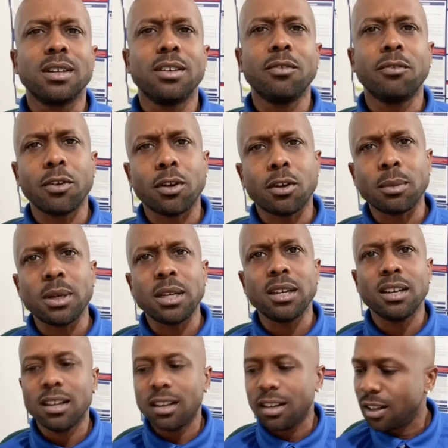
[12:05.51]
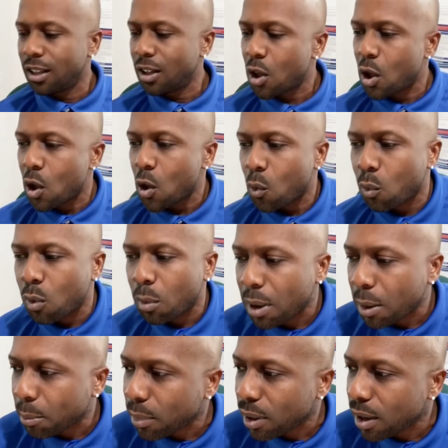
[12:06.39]
You feel me?
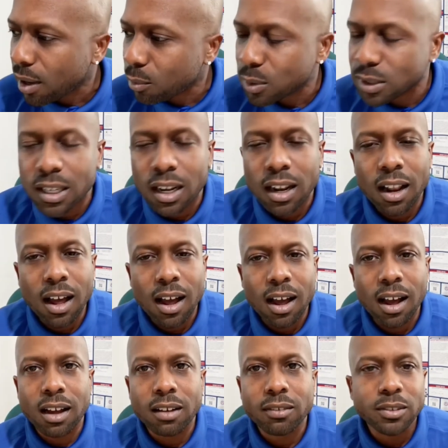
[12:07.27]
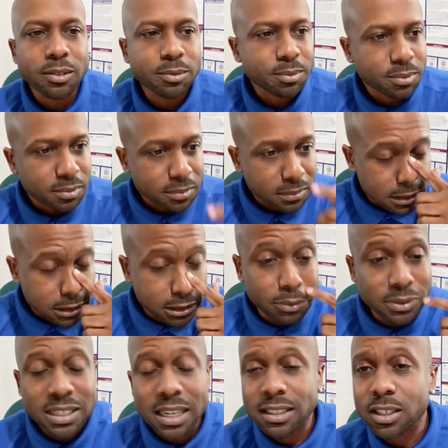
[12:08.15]
When my mom was alive,
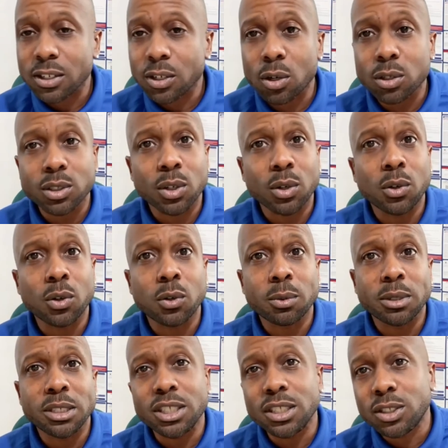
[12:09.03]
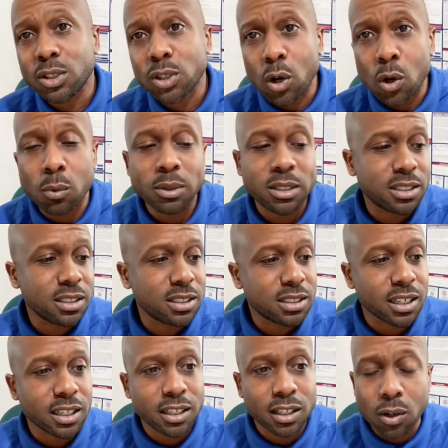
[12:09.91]
she was at the nursing home and she told me, she
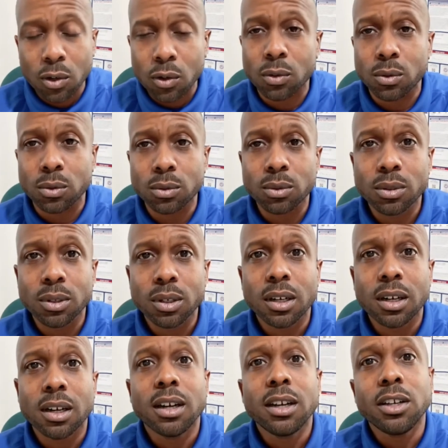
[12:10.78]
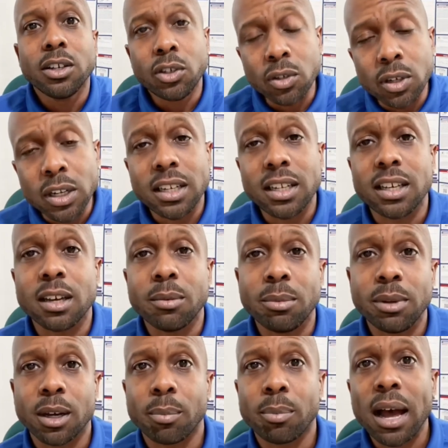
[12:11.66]
said, yo, you need to
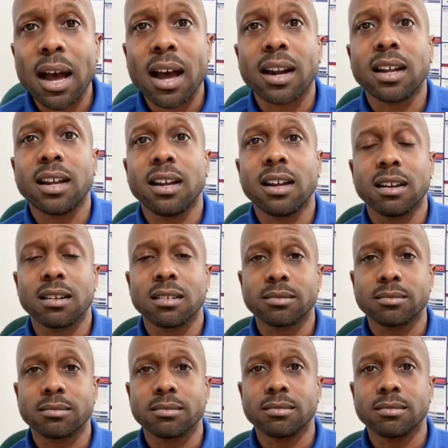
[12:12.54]
get me up out of here.